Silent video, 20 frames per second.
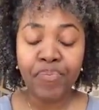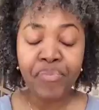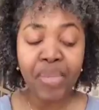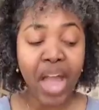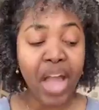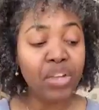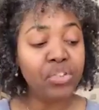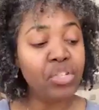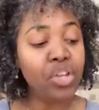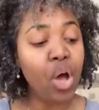
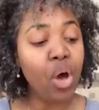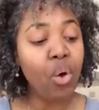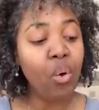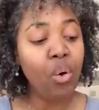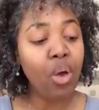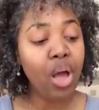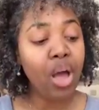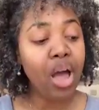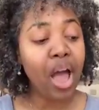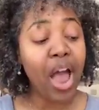And
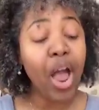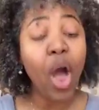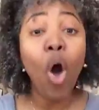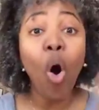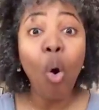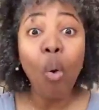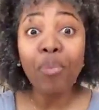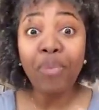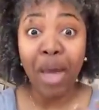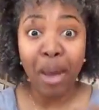so I
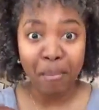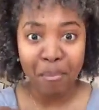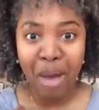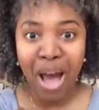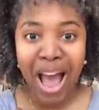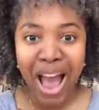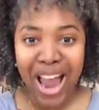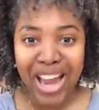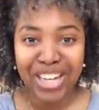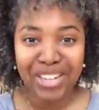hope that
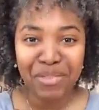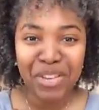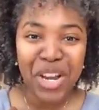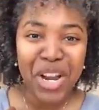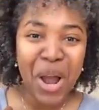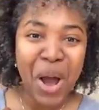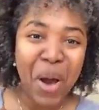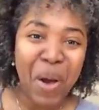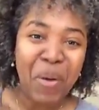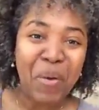
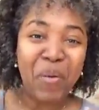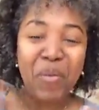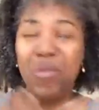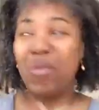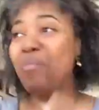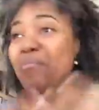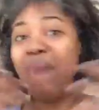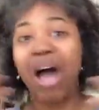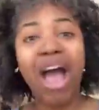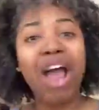
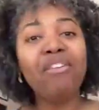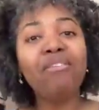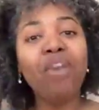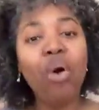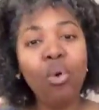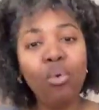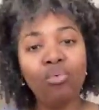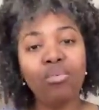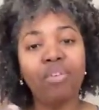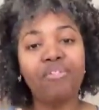my
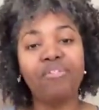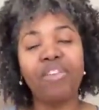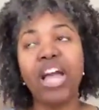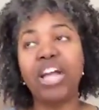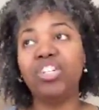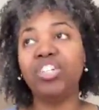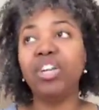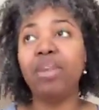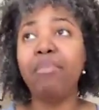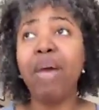own
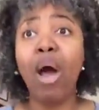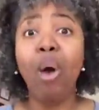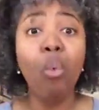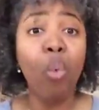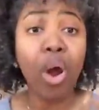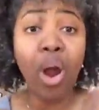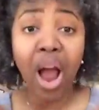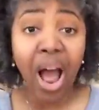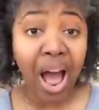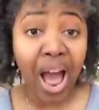reflection about
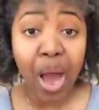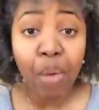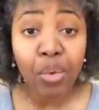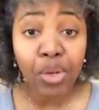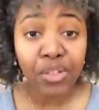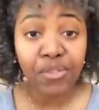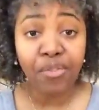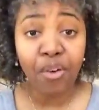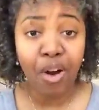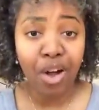where I
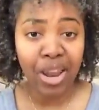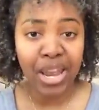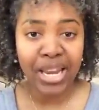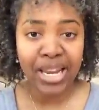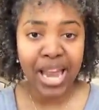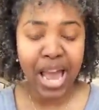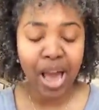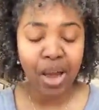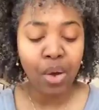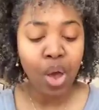was falling
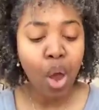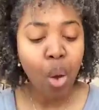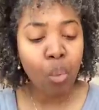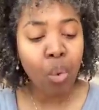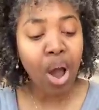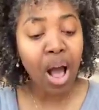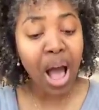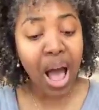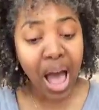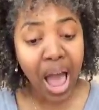down,
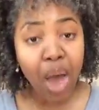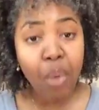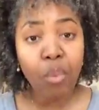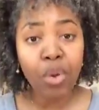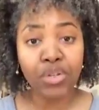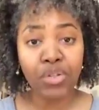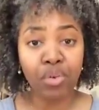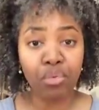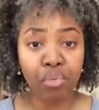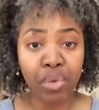where I
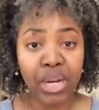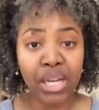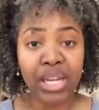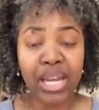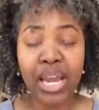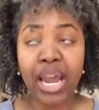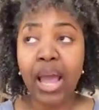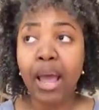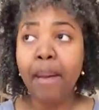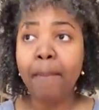wasn't
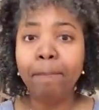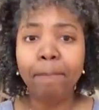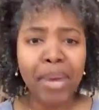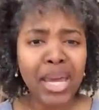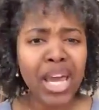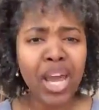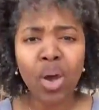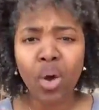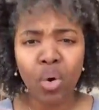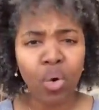really
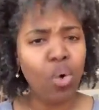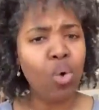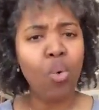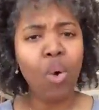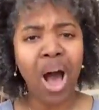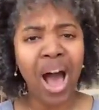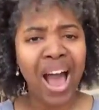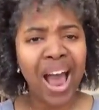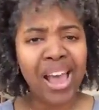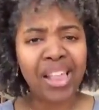being who
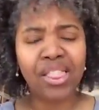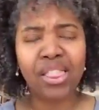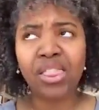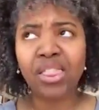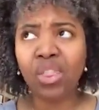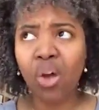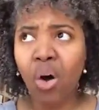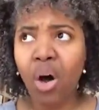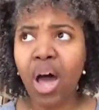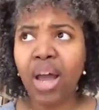I
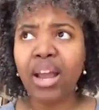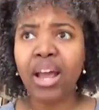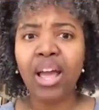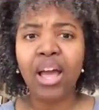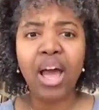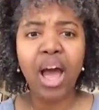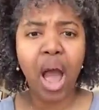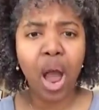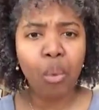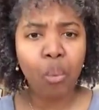thought
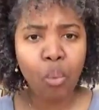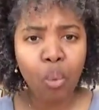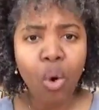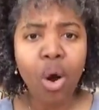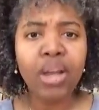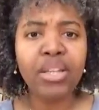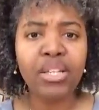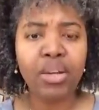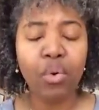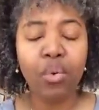I
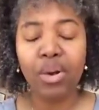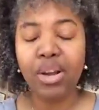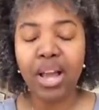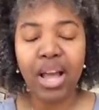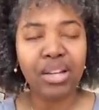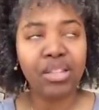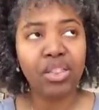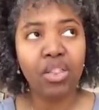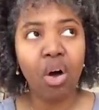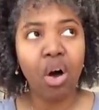wanted, or
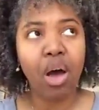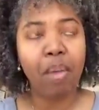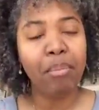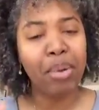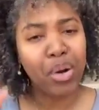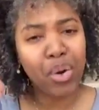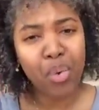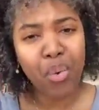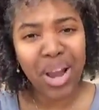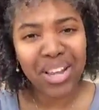not thought,
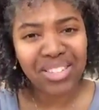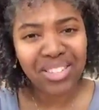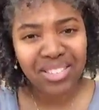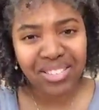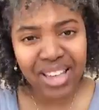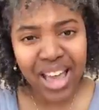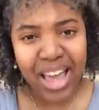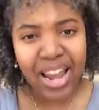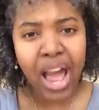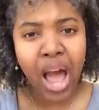but who I
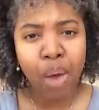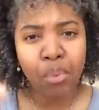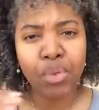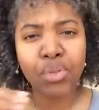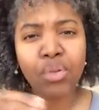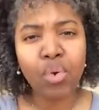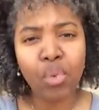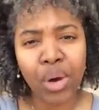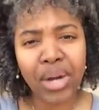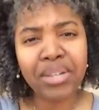said I
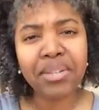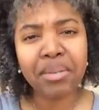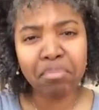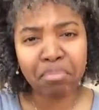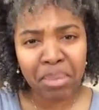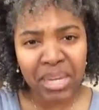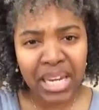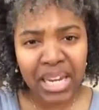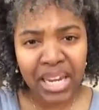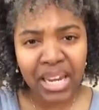was going to
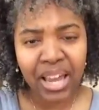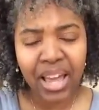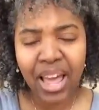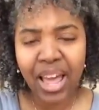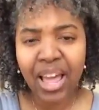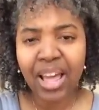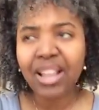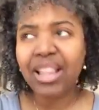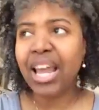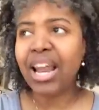be,
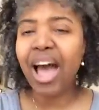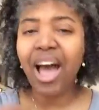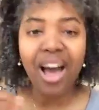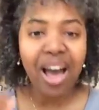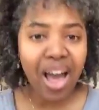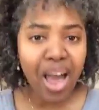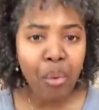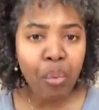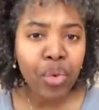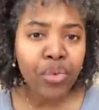that
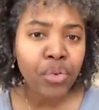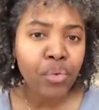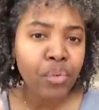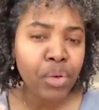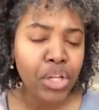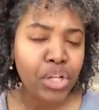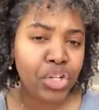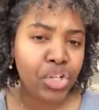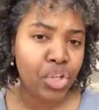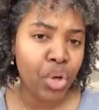I wasn't
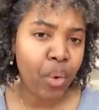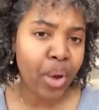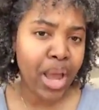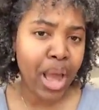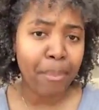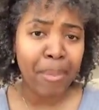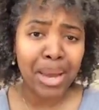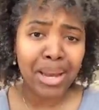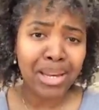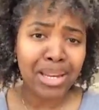really showing
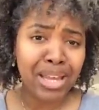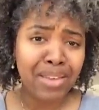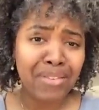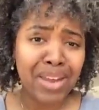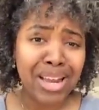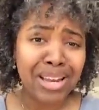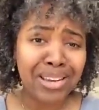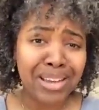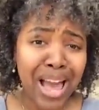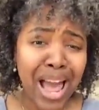up and
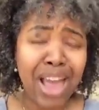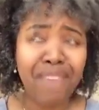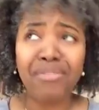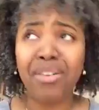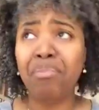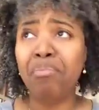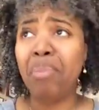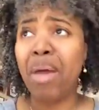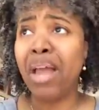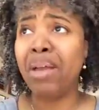living life
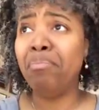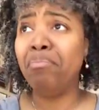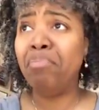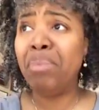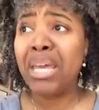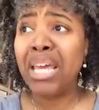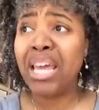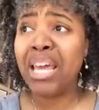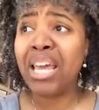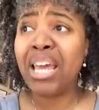and
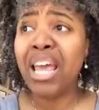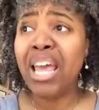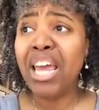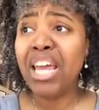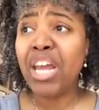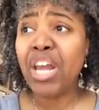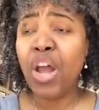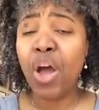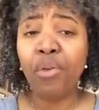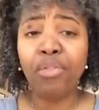being,
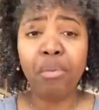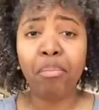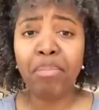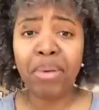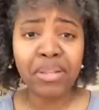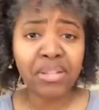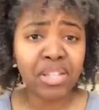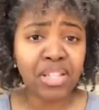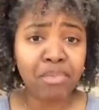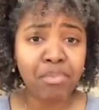the
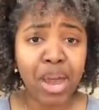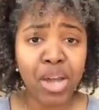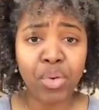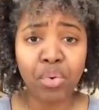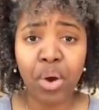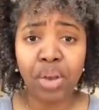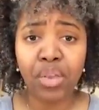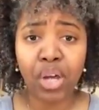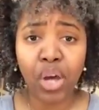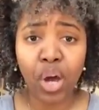business
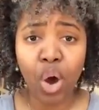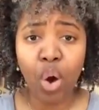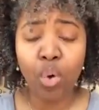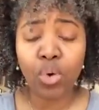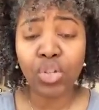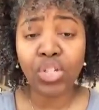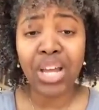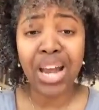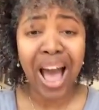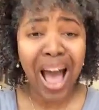mentor and the
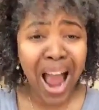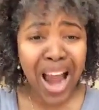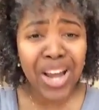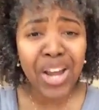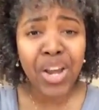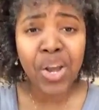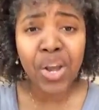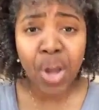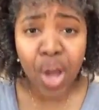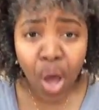coach that I
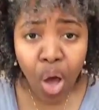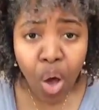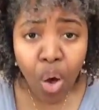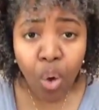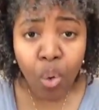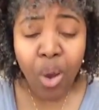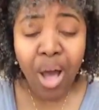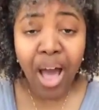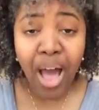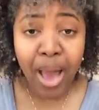
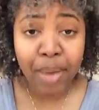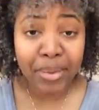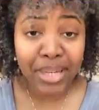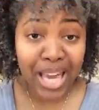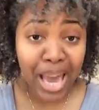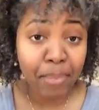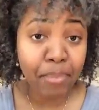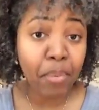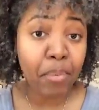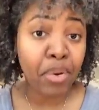know I'm
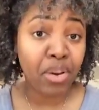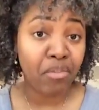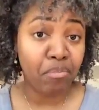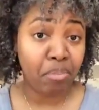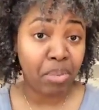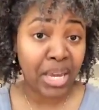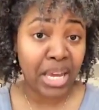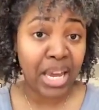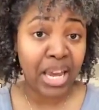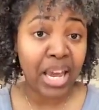capable of
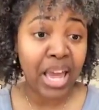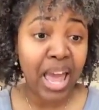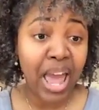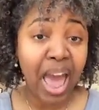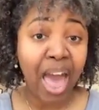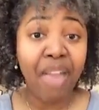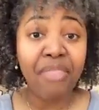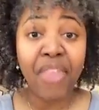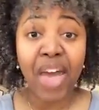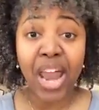being,
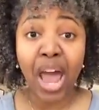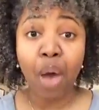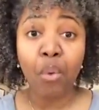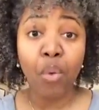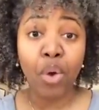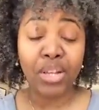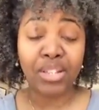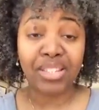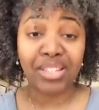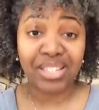and that I
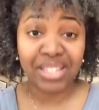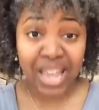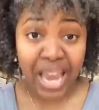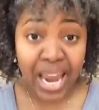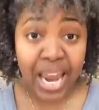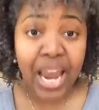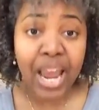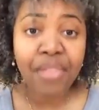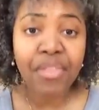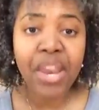was
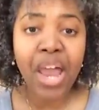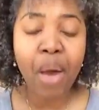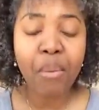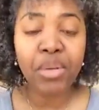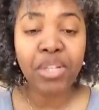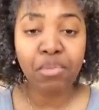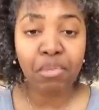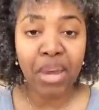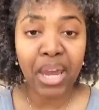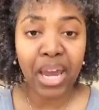saying that I
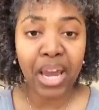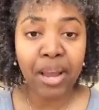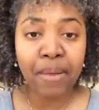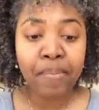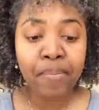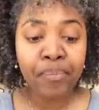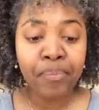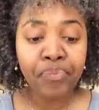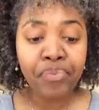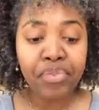was being.
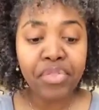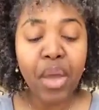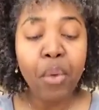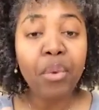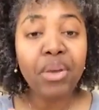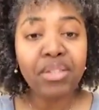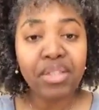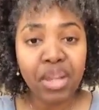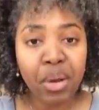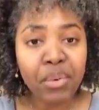There
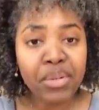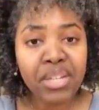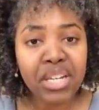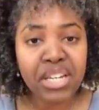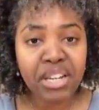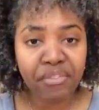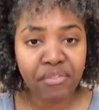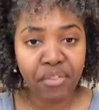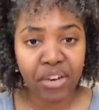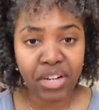was a
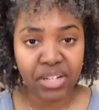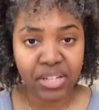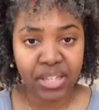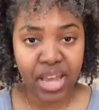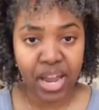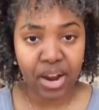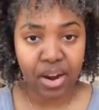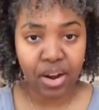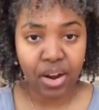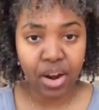difference
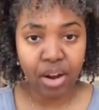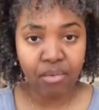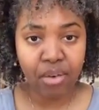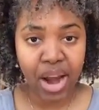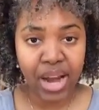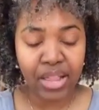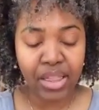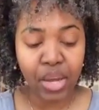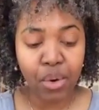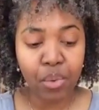there,
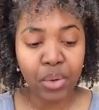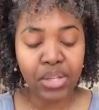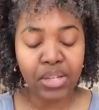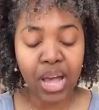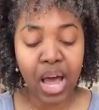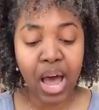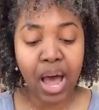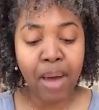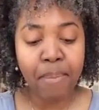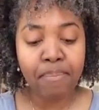right? There was
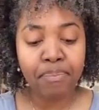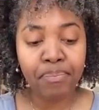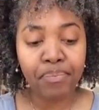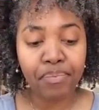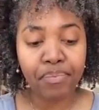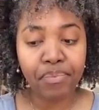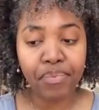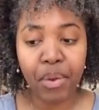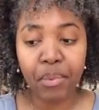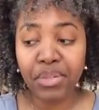
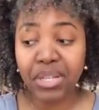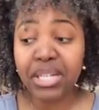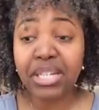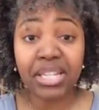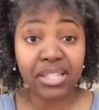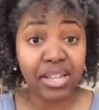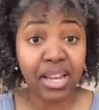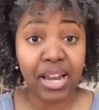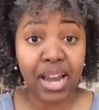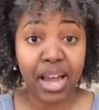a
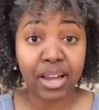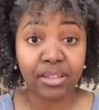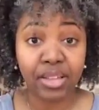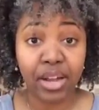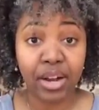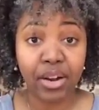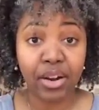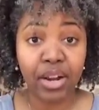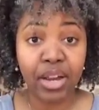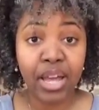disconnect
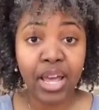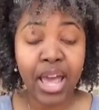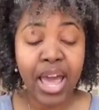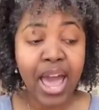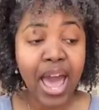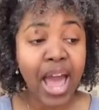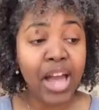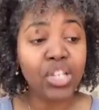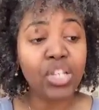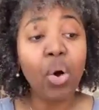there.
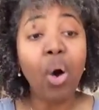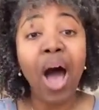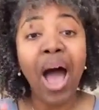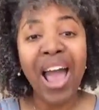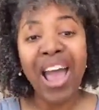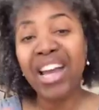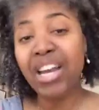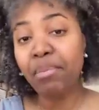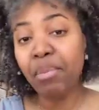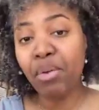And so
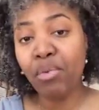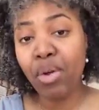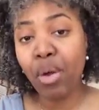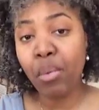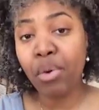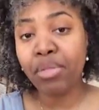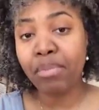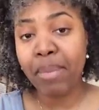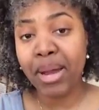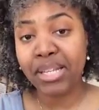I had to be real
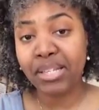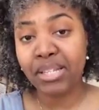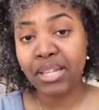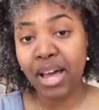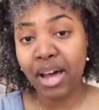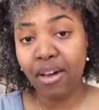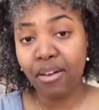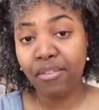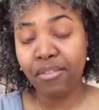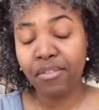with
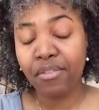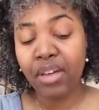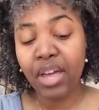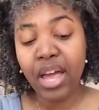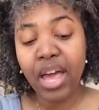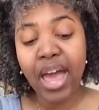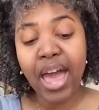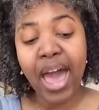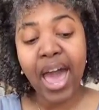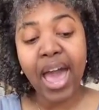myself
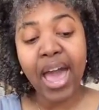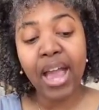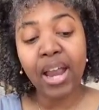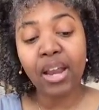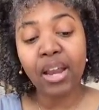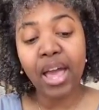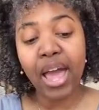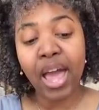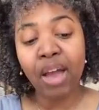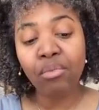
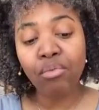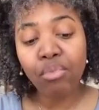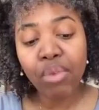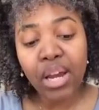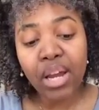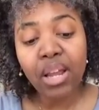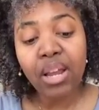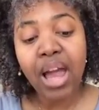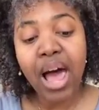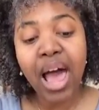and
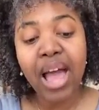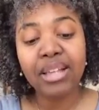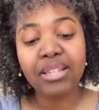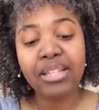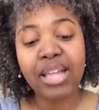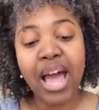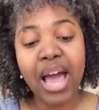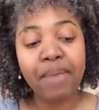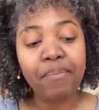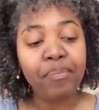realize
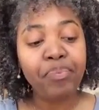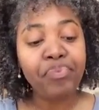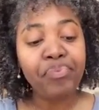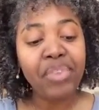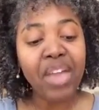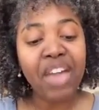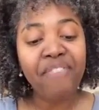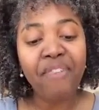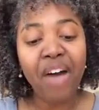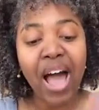that
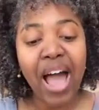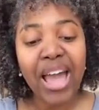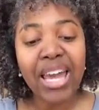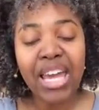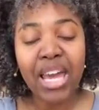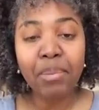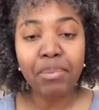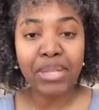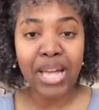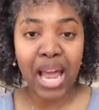if I
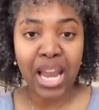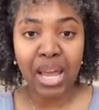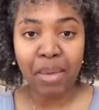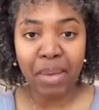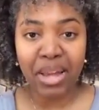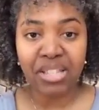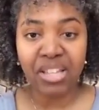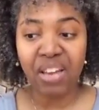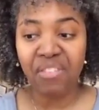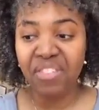keep telling
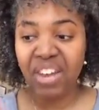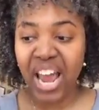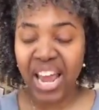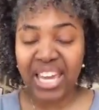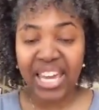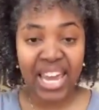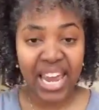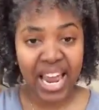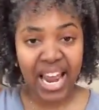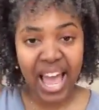myself that I
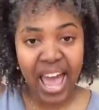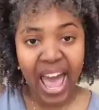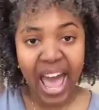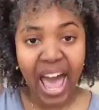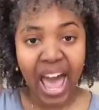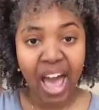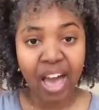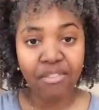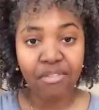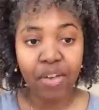can't
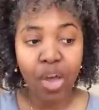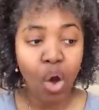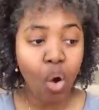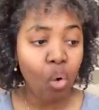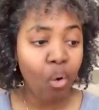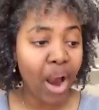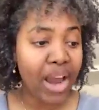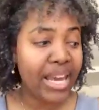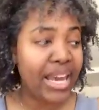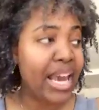have,
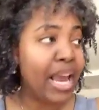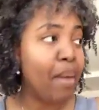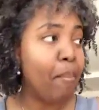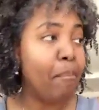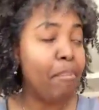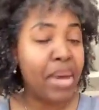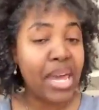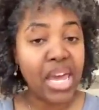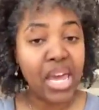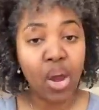or I
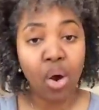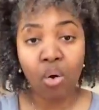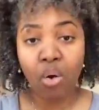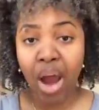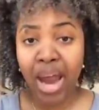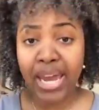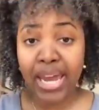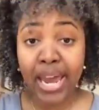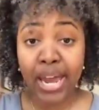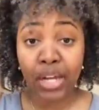can't be, or
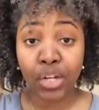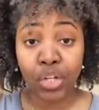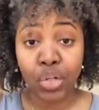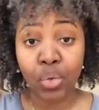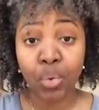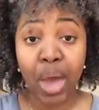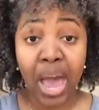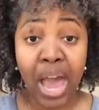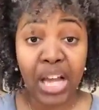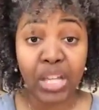I can't
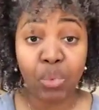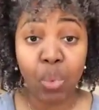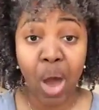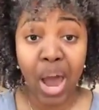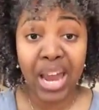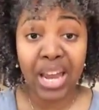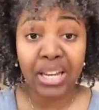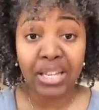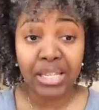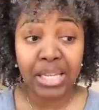do X, Y,
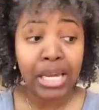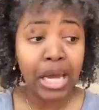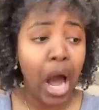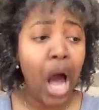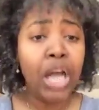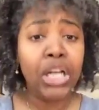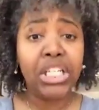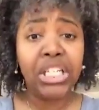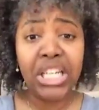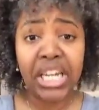and Z
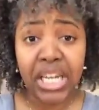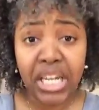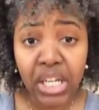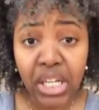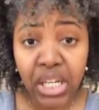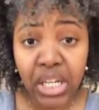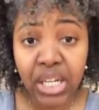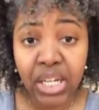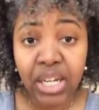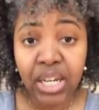
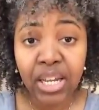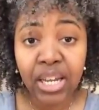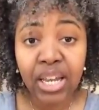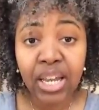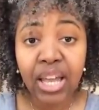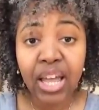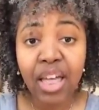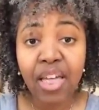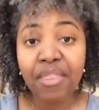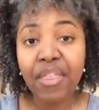until,
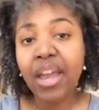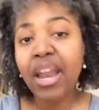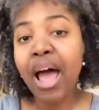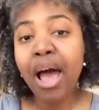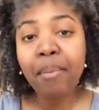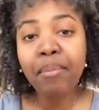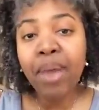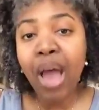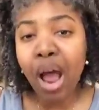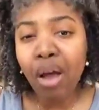then
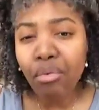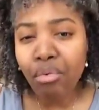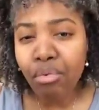I'm not